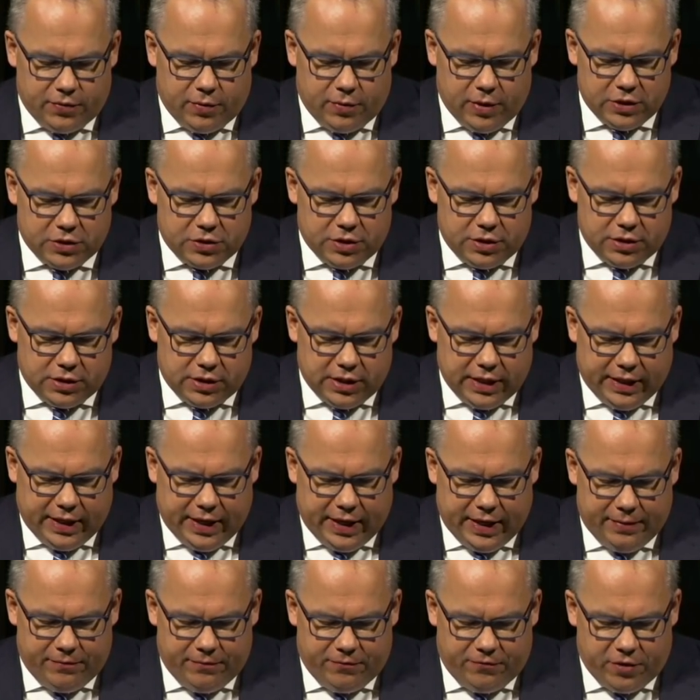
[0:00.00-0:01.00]
questions that
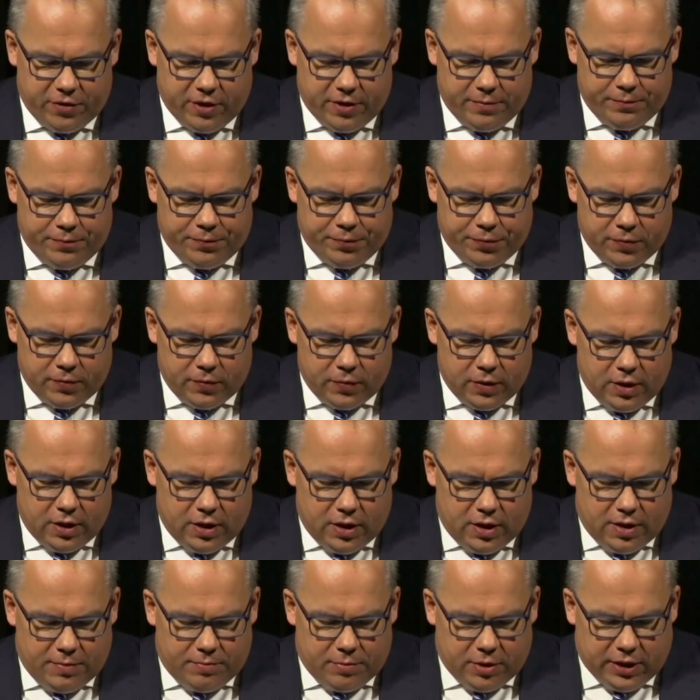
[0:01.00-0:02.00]
came from
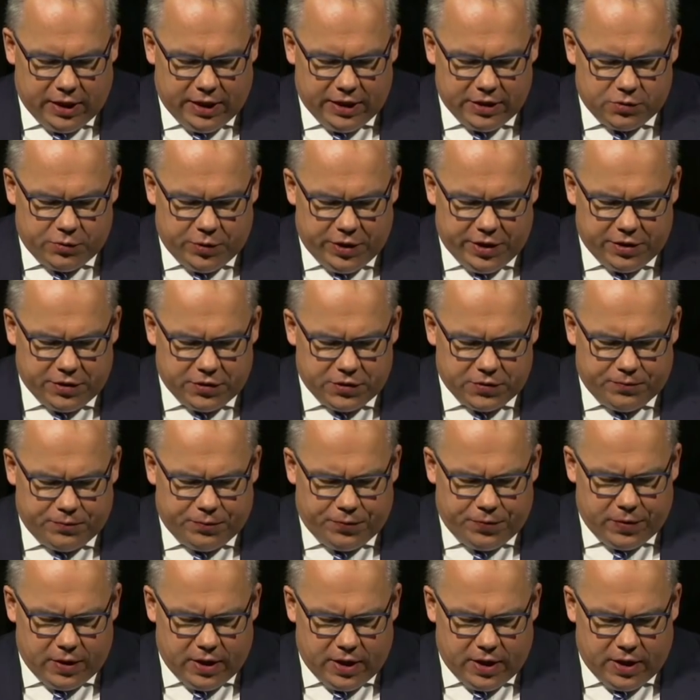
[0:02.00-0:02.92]
Maclean's readers.